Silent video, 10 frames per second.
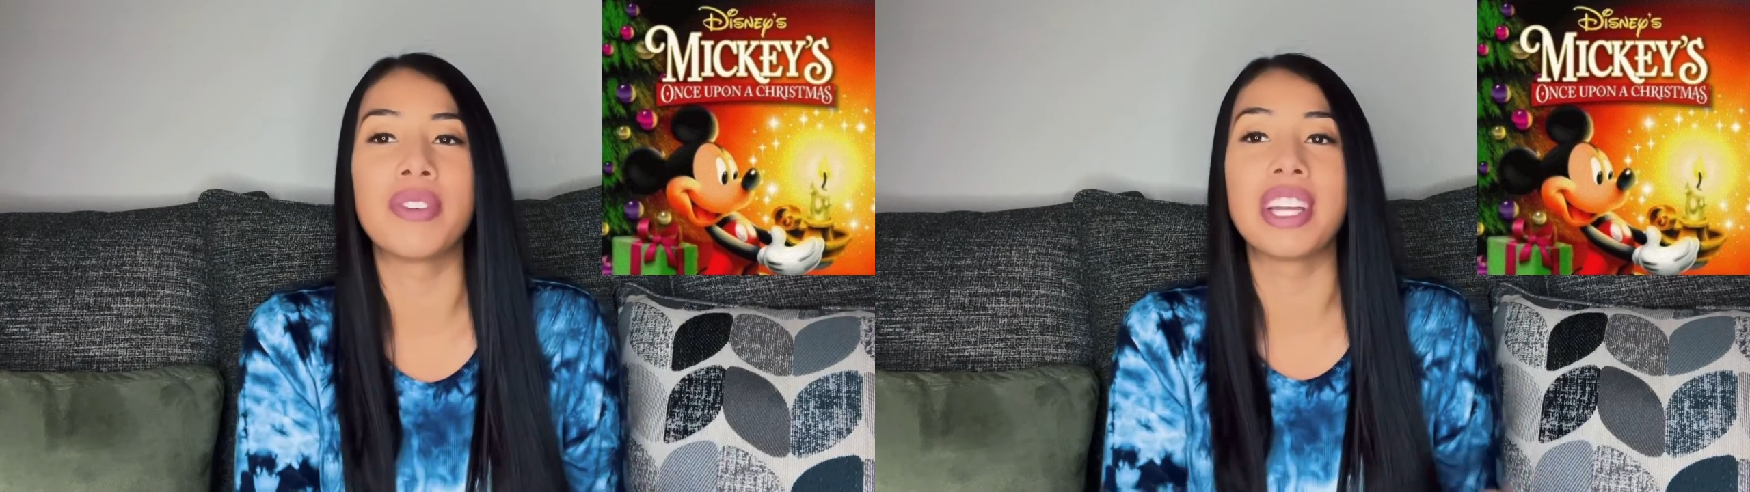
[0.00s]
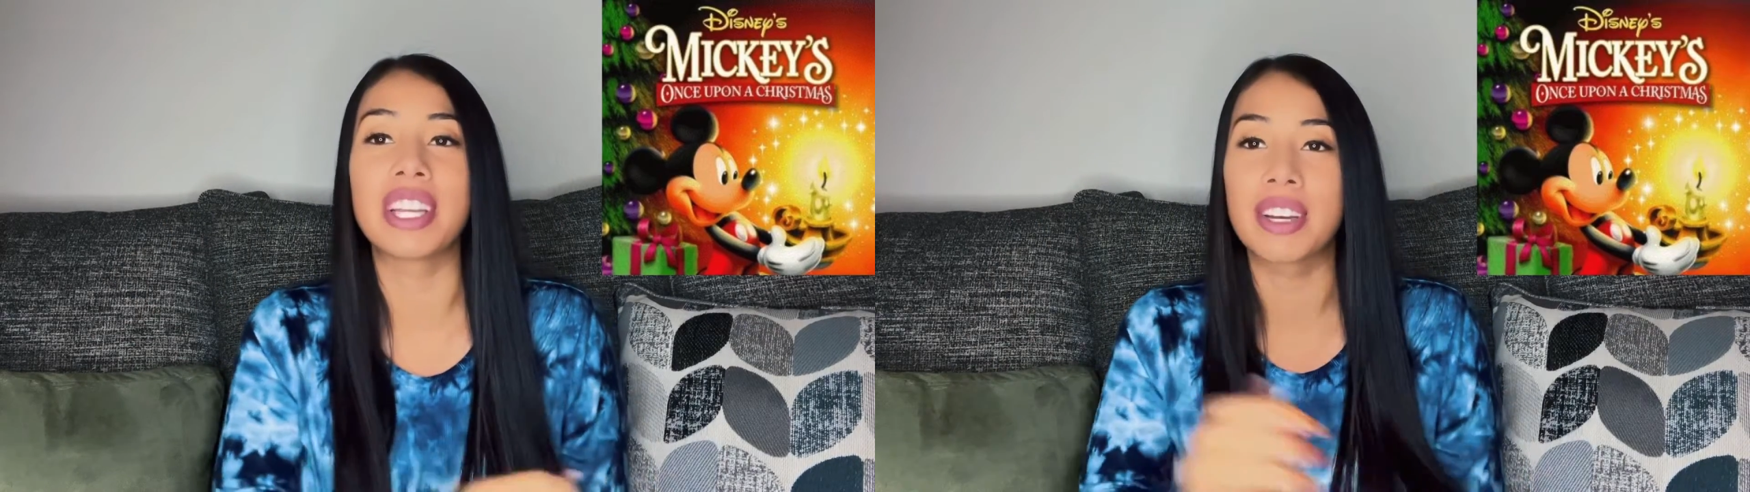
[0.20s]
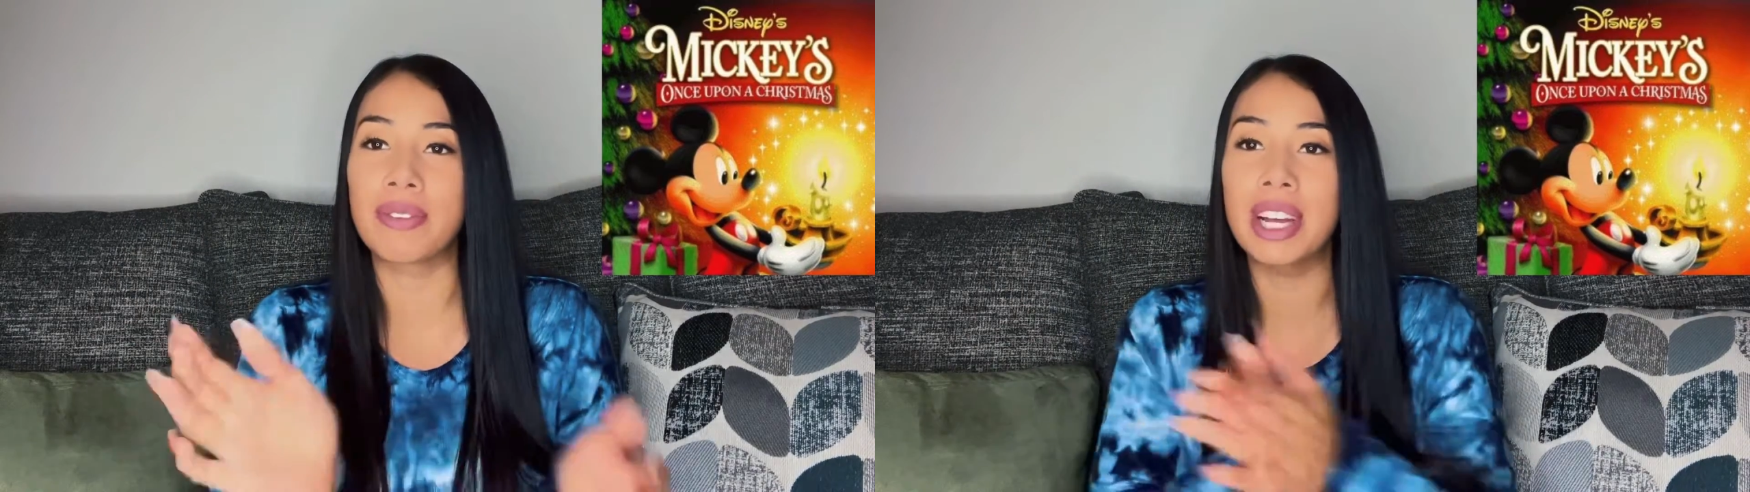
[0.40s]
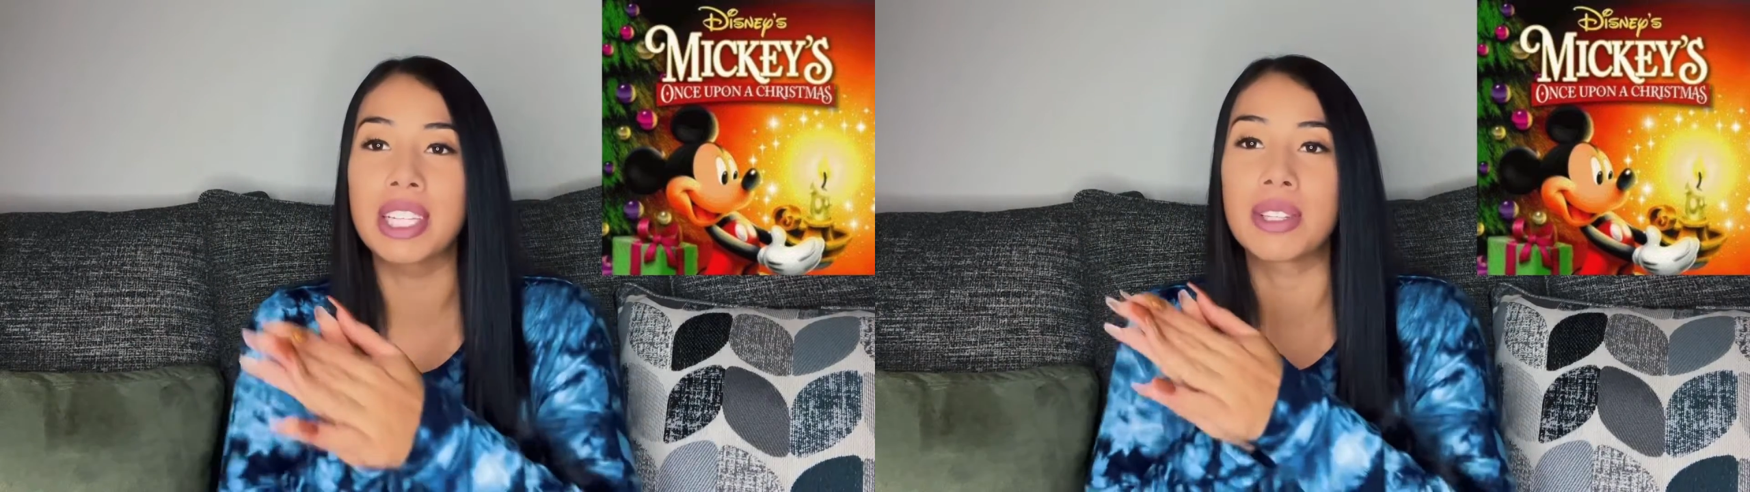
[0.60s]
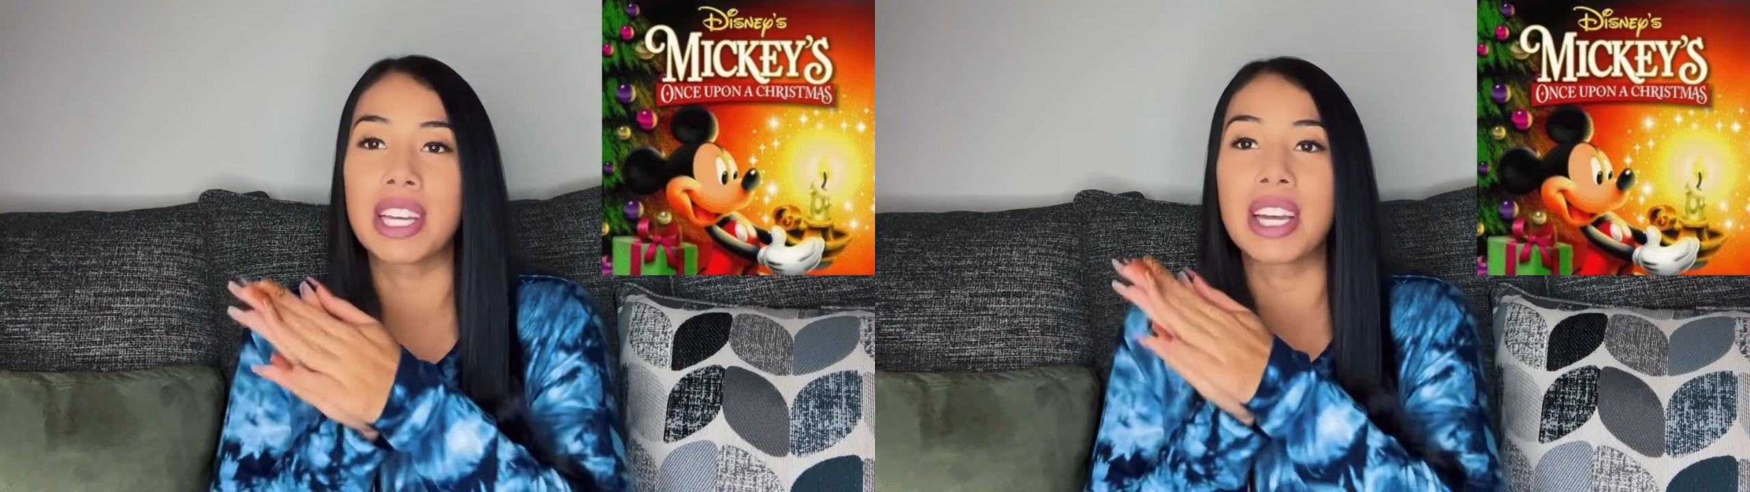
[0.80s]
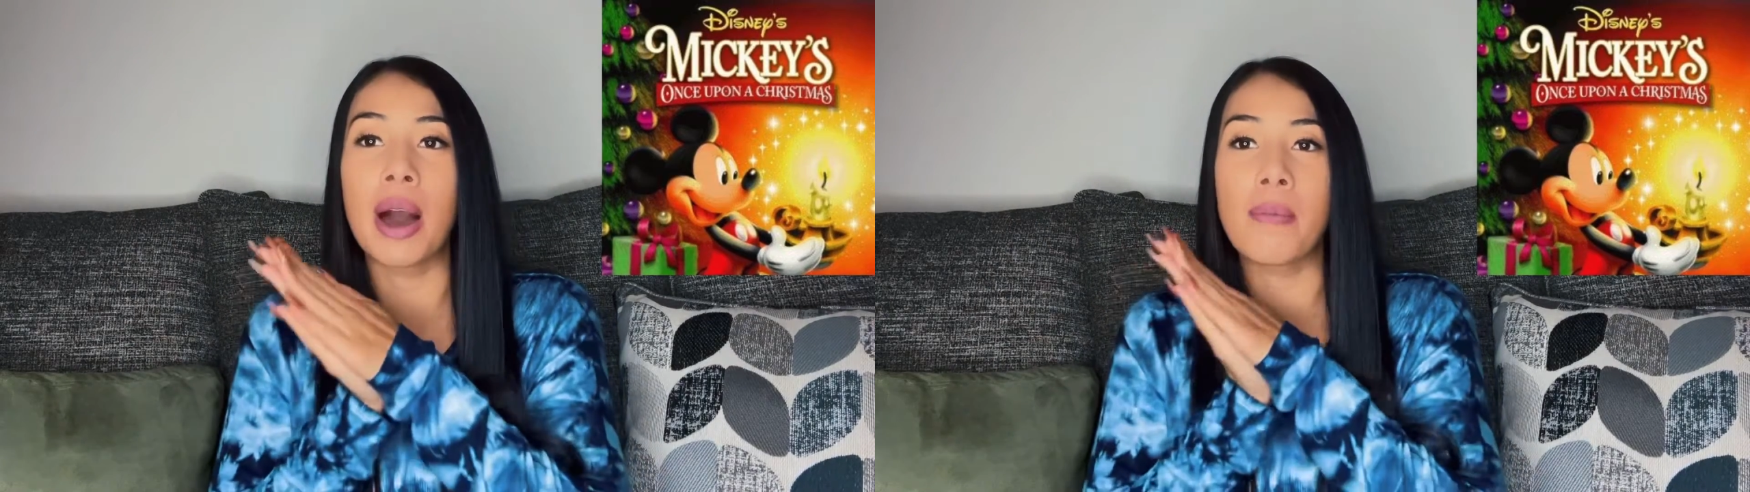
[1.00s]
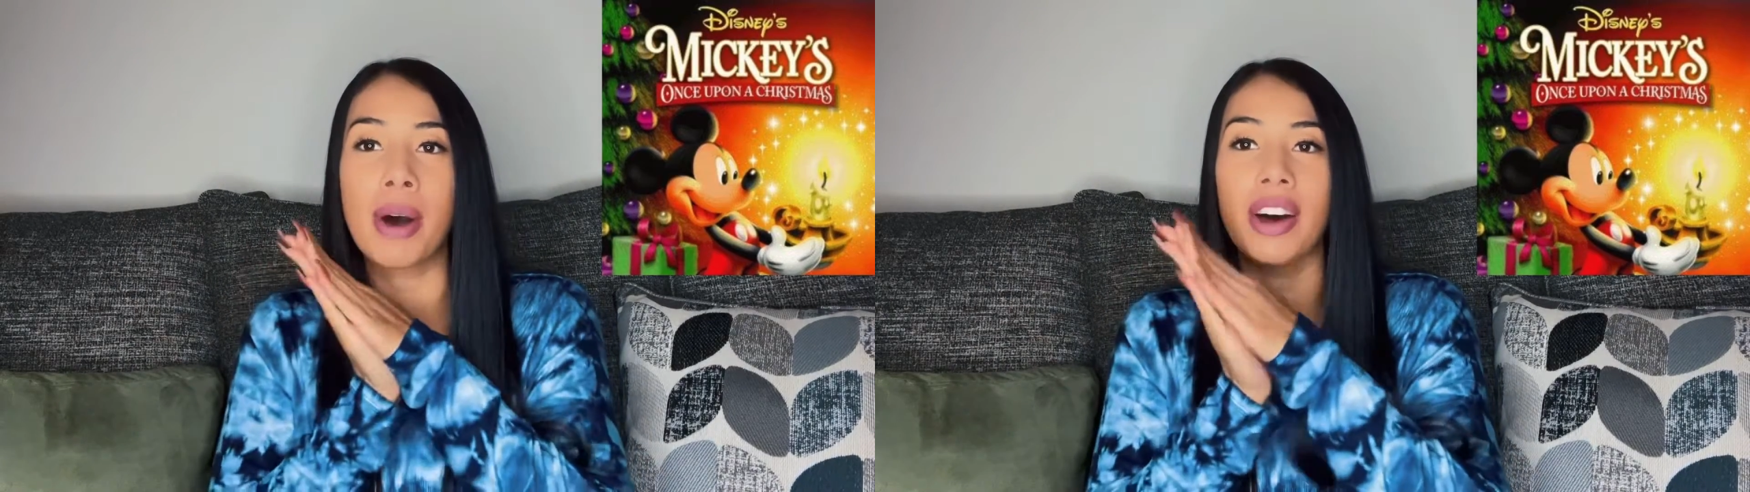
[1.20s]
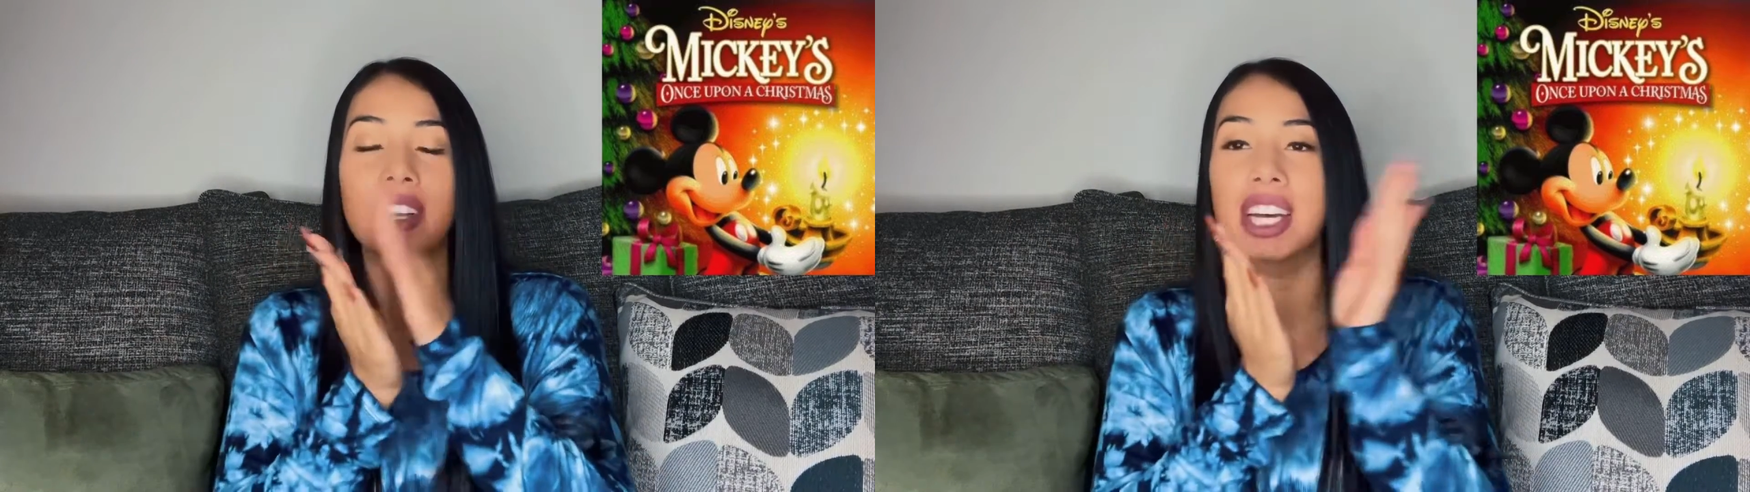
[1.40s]
The best thing
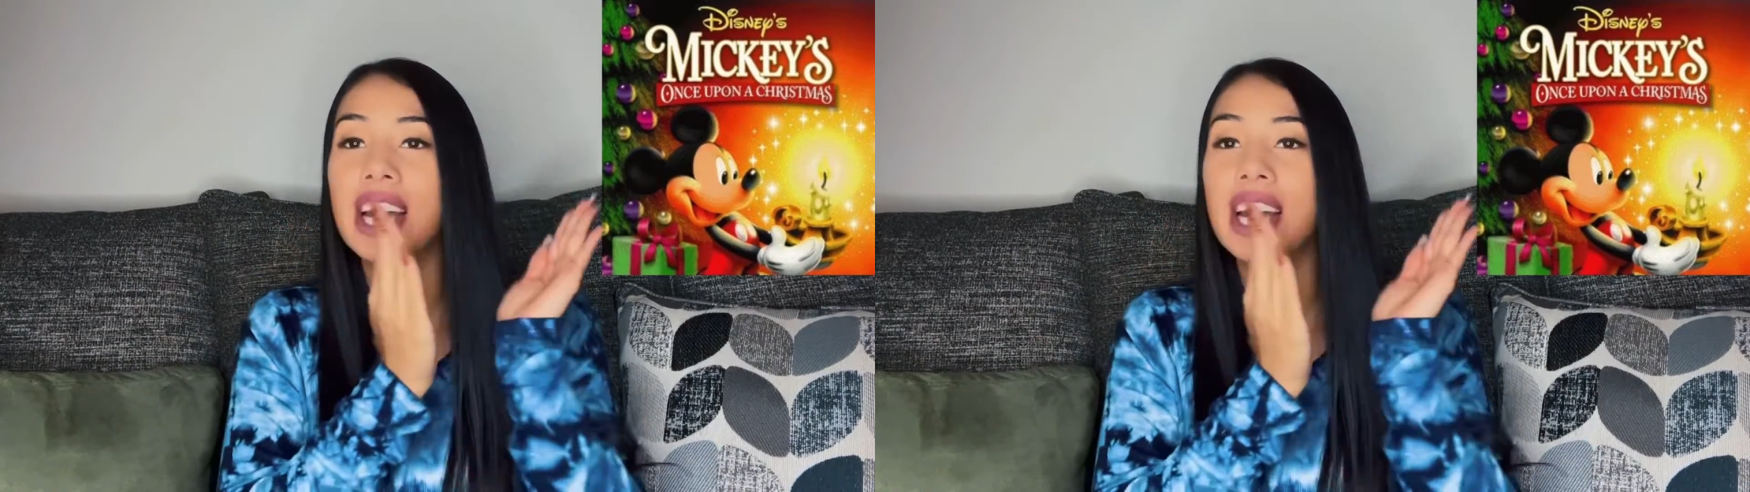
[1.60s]
about